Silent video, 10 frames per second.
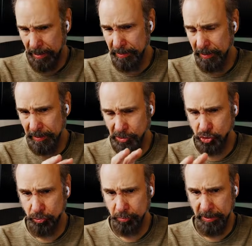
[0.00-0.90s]
I think that
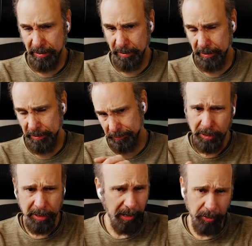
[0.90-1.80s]
should be
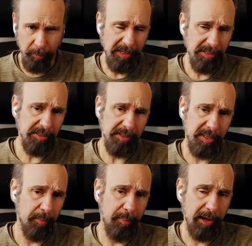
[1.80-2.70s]
kind of the basis
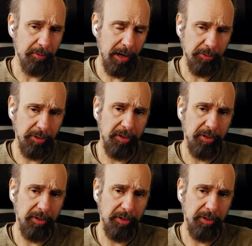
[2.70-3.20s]
and the background.